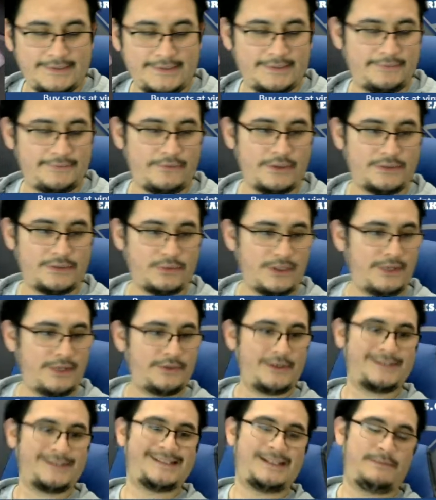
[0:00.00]
for
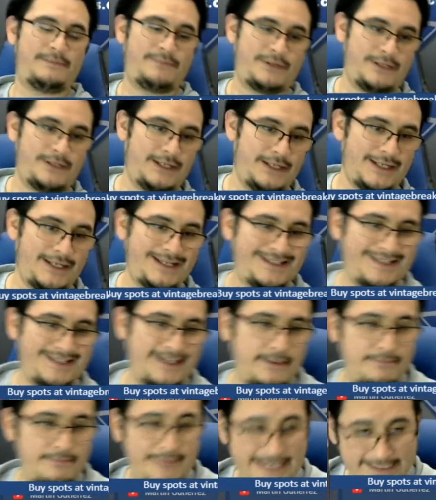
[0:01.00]
2013 Panini
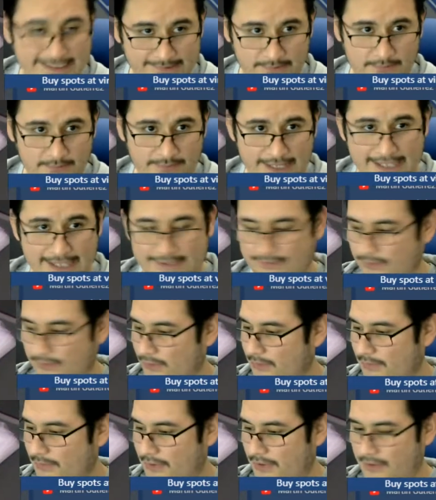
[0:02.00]
Elite Basketball Box
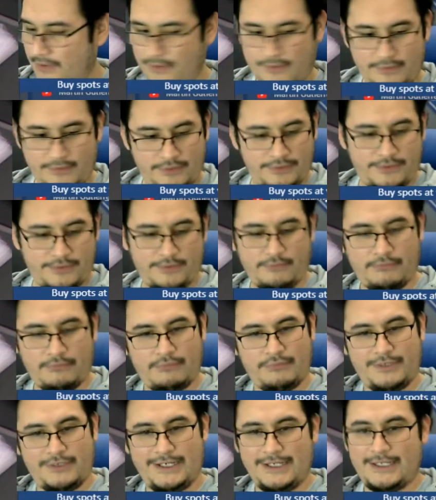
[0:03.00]
number
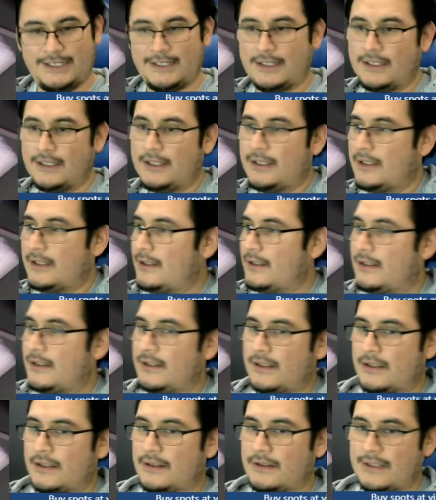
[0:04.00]
three.
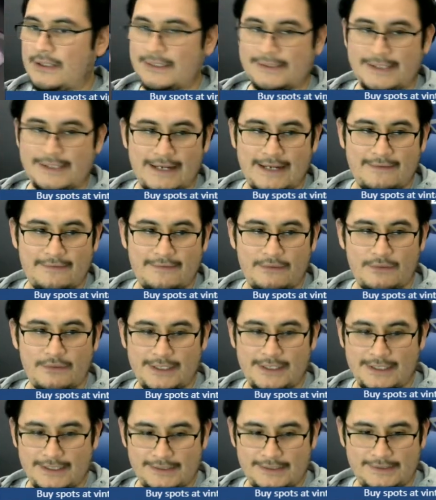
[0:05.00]
Good luck to everyone
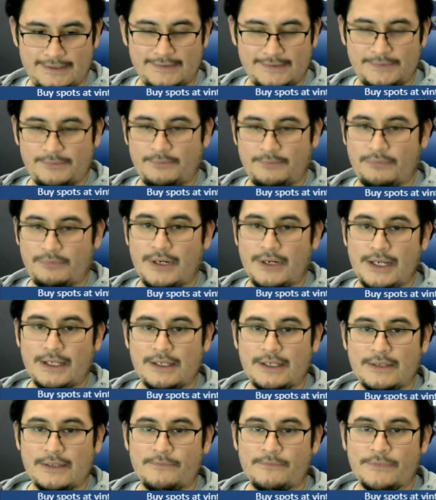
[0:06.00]
in this
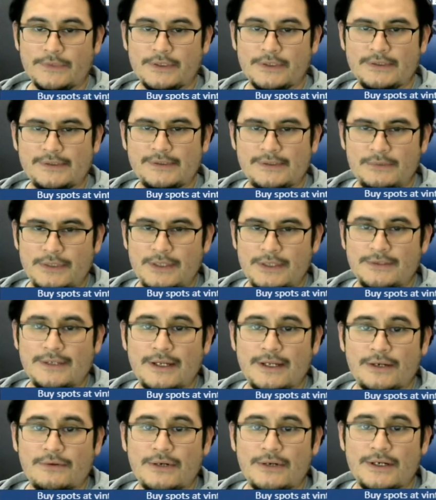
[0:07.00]
break. Somebody else had a
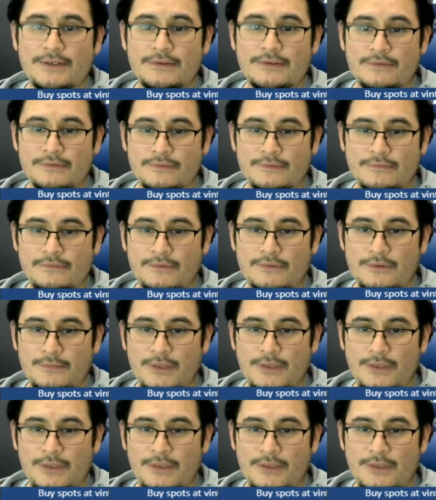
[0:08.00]
question for me.